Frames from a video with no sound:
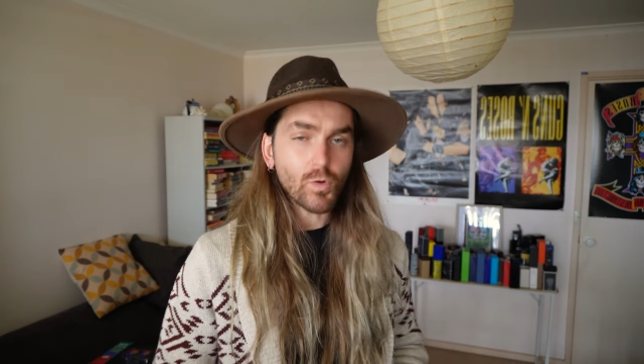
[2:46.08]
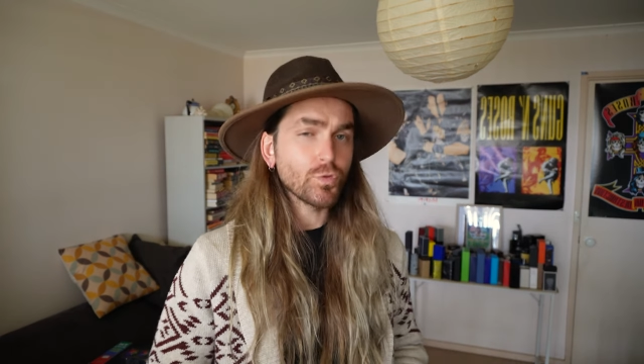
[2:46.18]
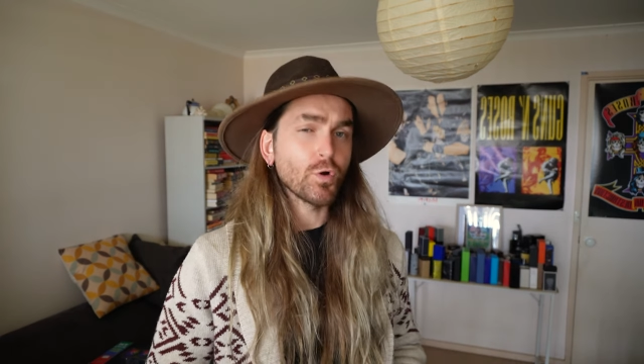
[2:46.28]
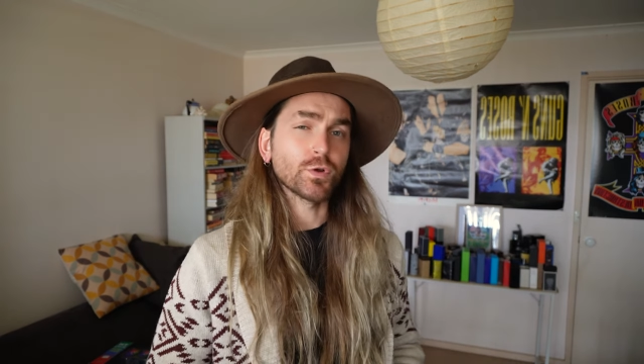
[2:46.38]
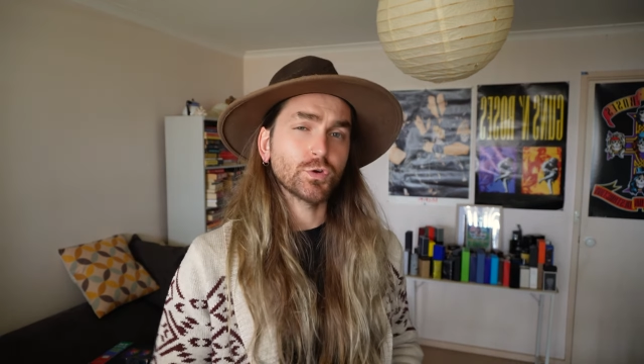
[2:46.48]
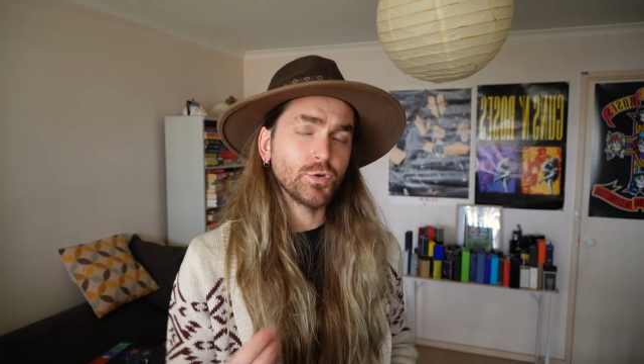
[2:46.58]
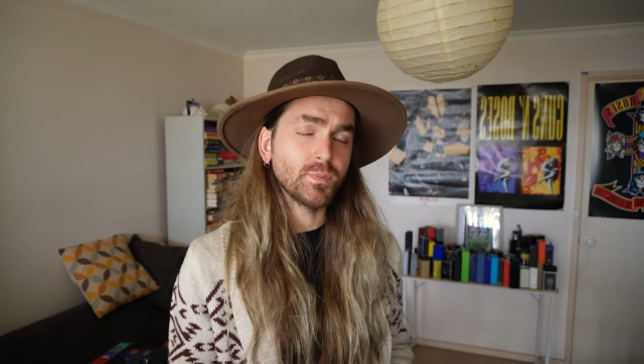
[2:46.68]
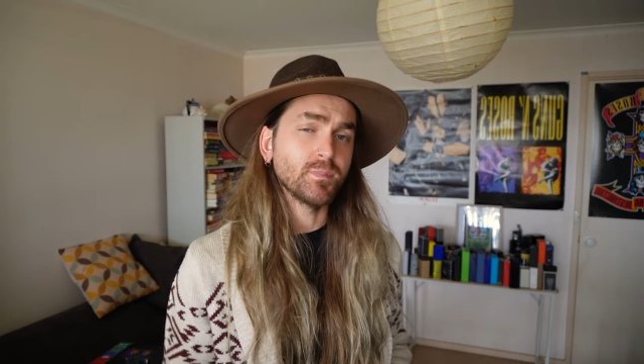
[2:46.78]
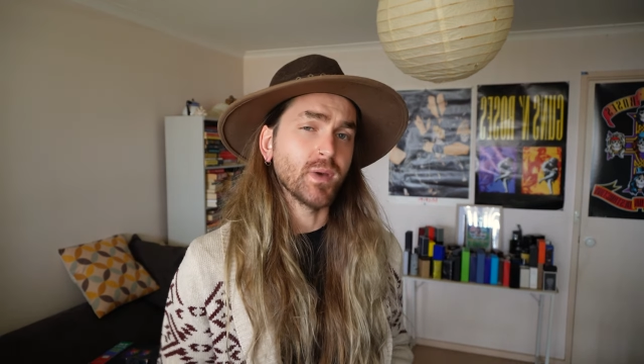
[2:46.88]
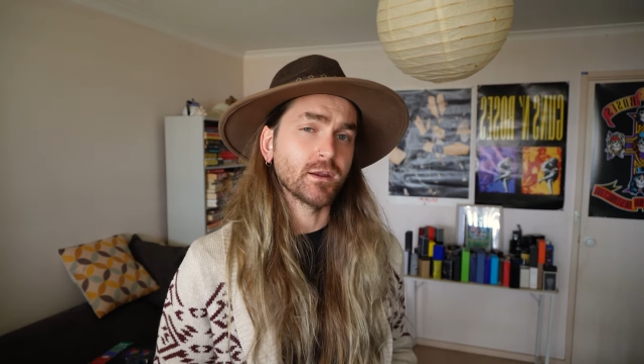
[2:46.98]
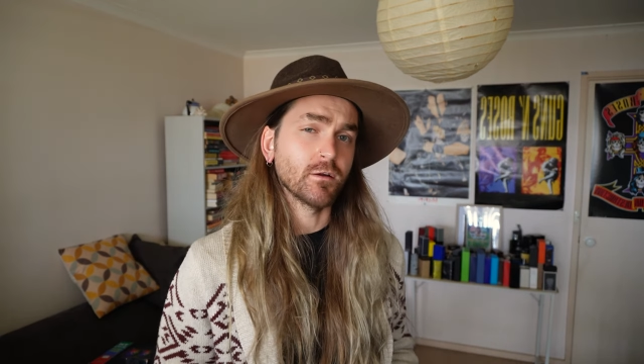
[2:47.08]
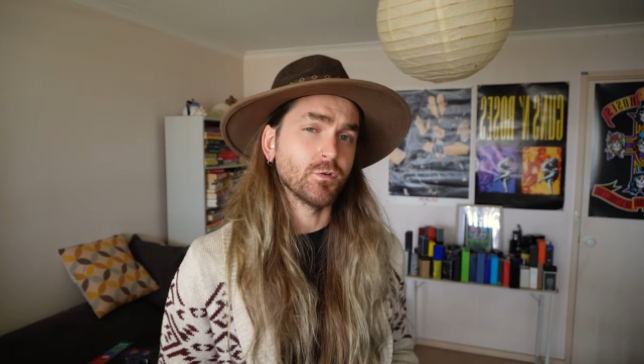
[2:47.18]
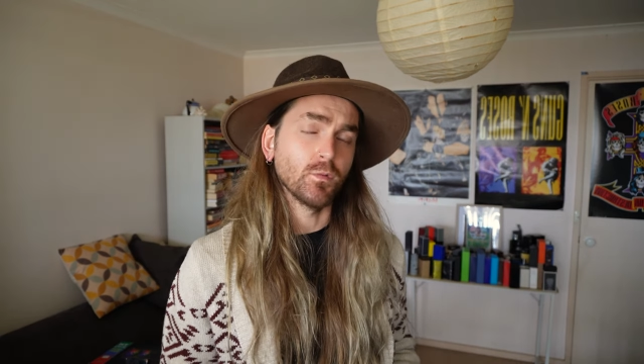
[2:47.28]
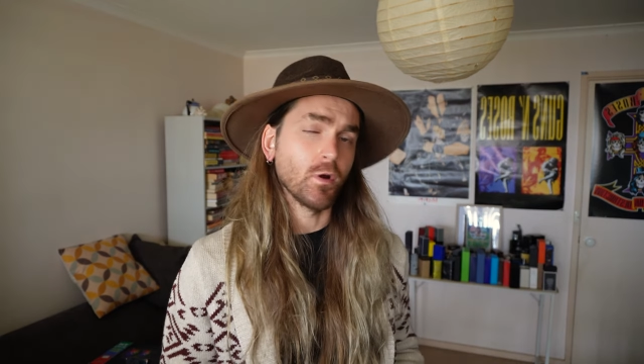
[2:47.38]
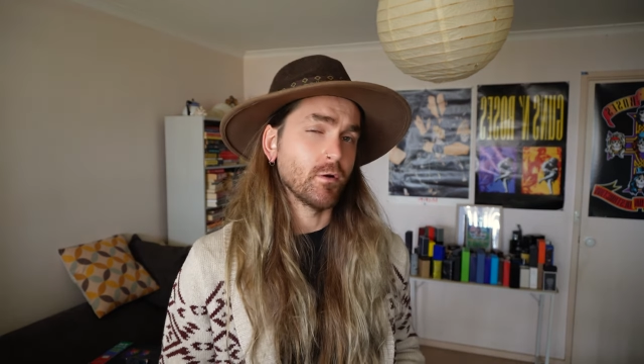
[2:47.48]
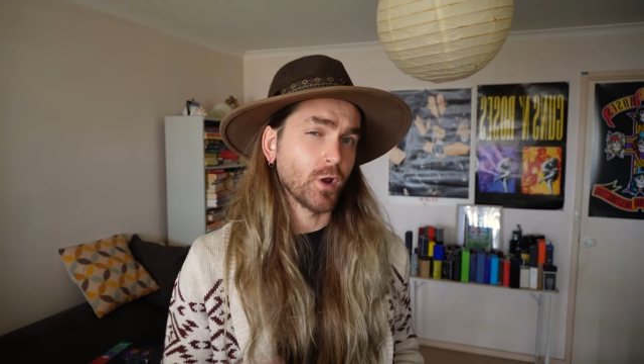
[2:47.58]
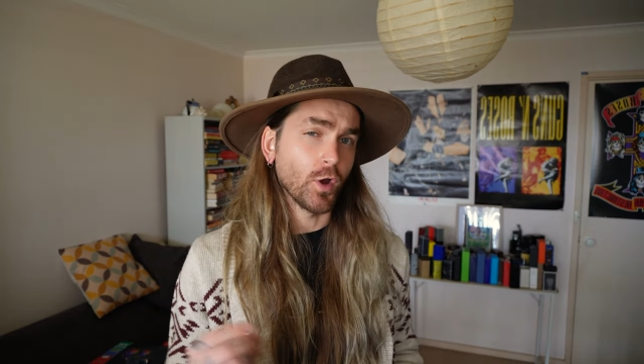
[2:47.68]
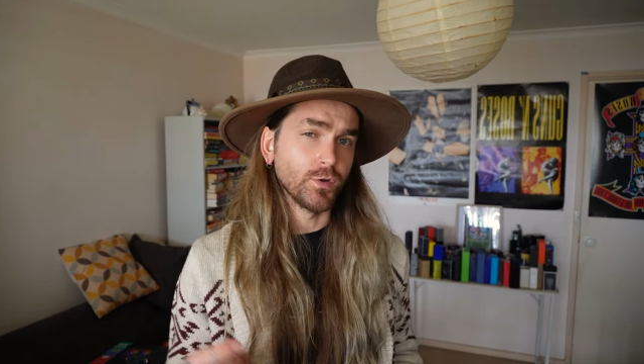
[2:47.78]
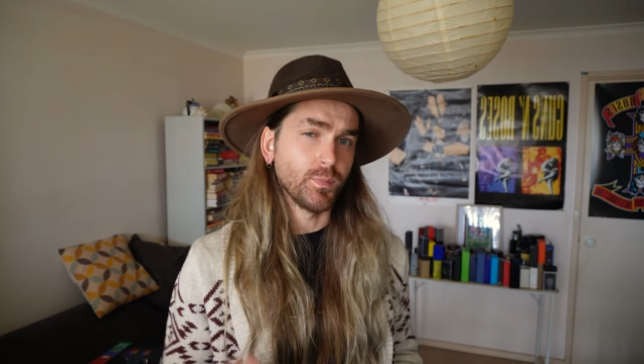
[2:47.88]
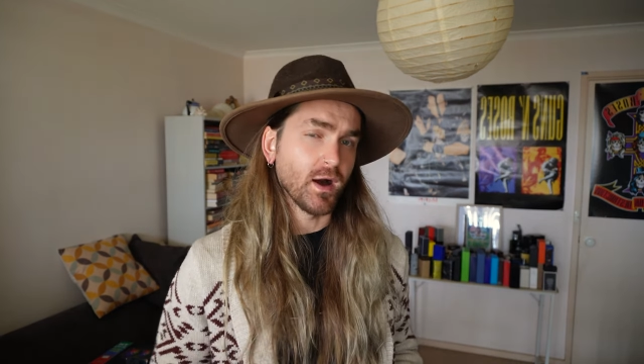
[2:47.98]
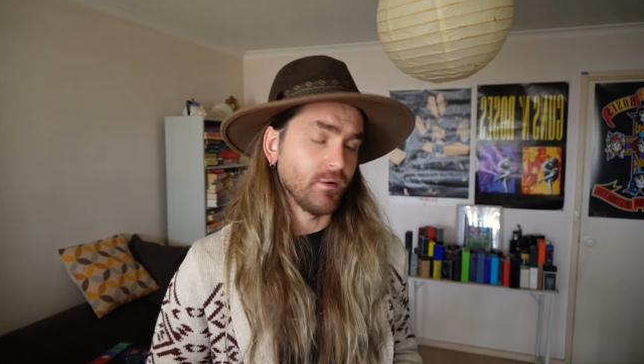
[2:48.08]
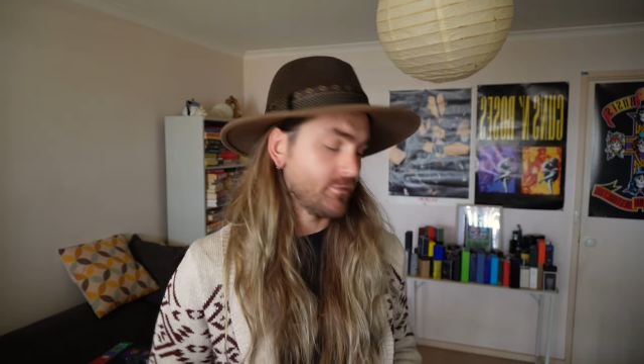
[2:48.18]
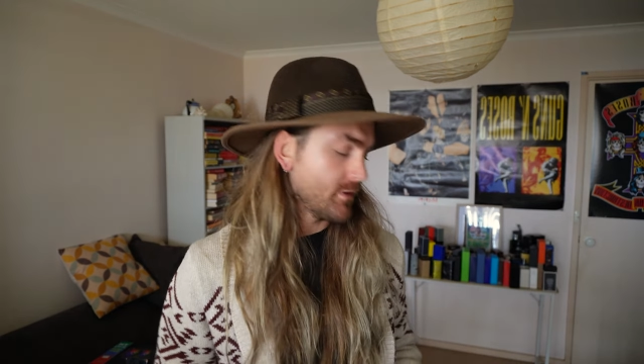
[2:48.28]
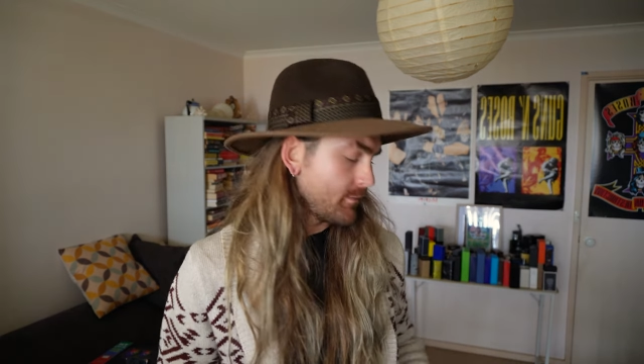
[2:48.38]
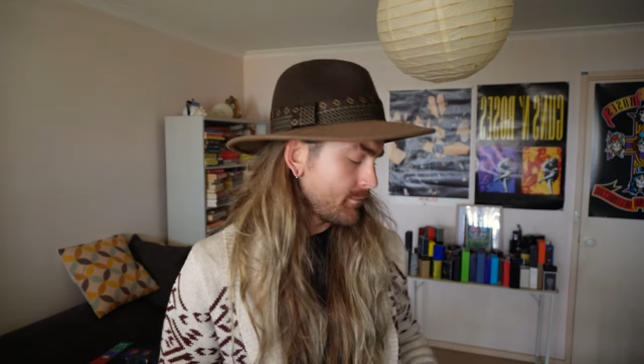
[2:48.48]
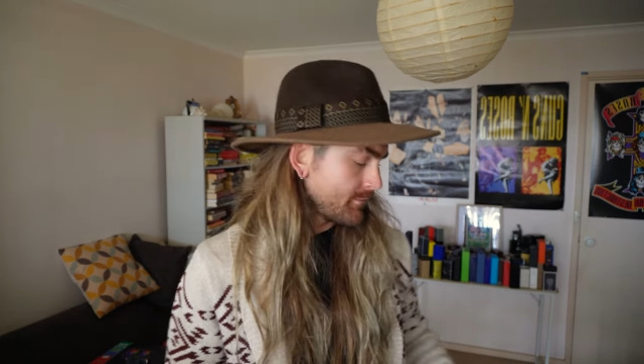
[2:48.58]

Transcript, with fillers: although it could be better if it were an eau de parfum.